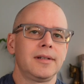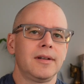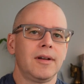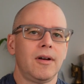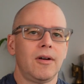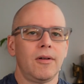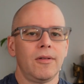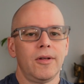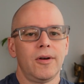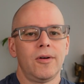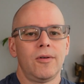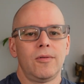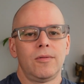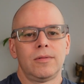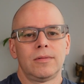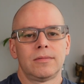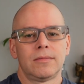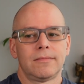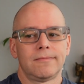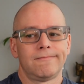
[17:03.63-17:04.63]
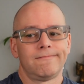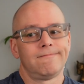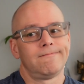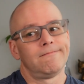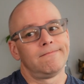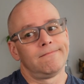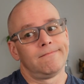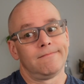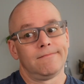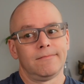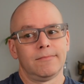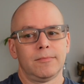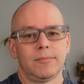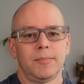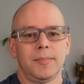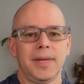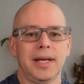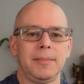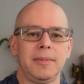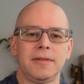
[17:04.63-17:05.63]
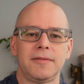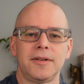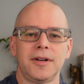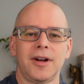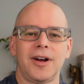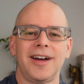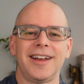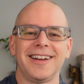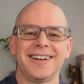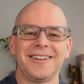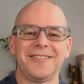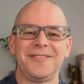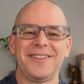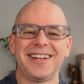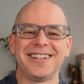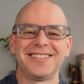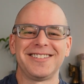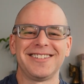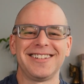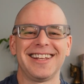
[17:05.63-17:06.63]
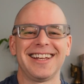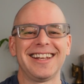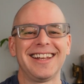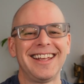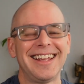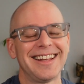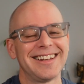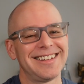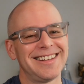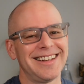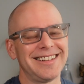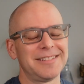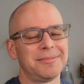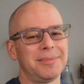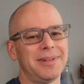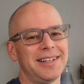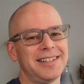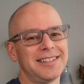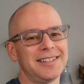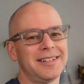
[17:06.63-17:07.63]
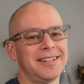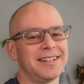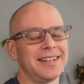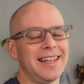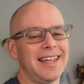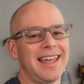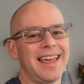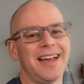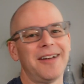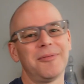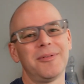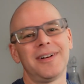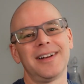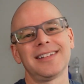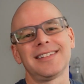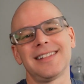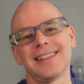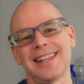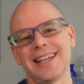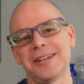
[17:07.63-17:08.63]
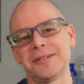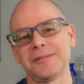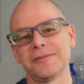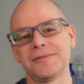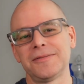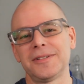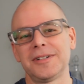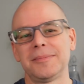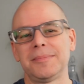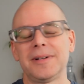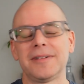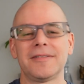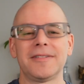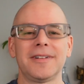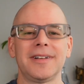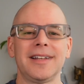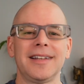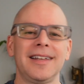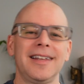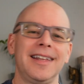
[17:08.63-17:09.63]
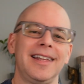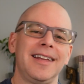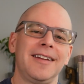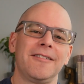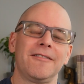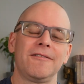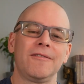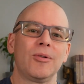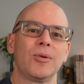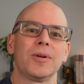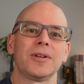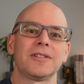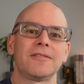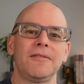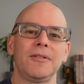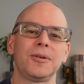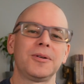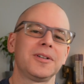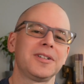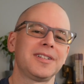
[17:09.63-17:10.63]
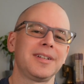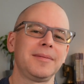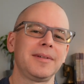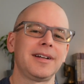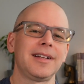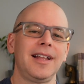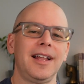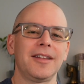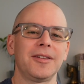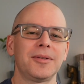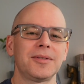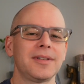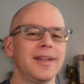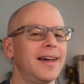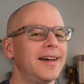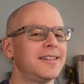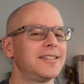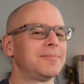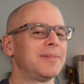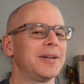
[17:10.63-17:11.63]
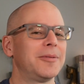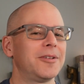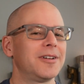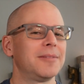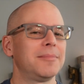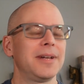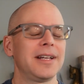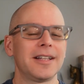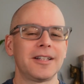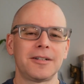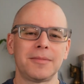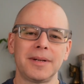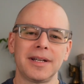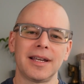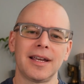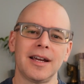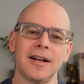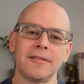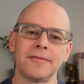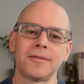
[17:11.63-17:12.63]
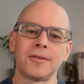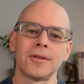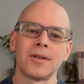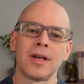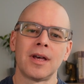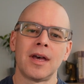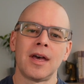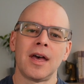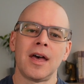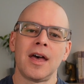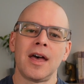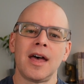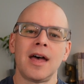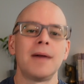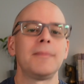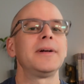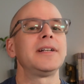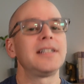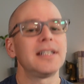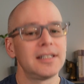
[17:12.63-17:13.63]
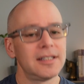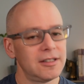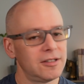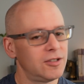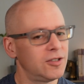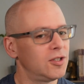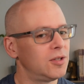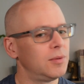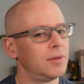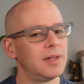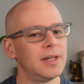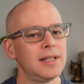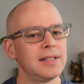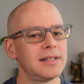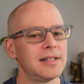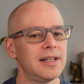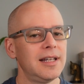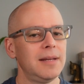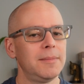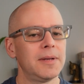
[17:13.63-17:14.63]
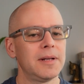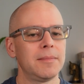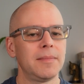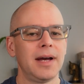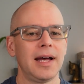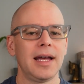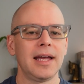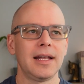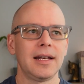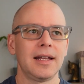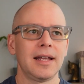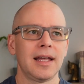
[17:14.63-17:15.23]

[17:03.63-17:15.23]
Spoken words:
although maybe if you're on an adventure that takes place on catwalks 1,000 foot above a forest floor or something along those lines, you might want to be a little bit careful. But just 2 things to keep in mind.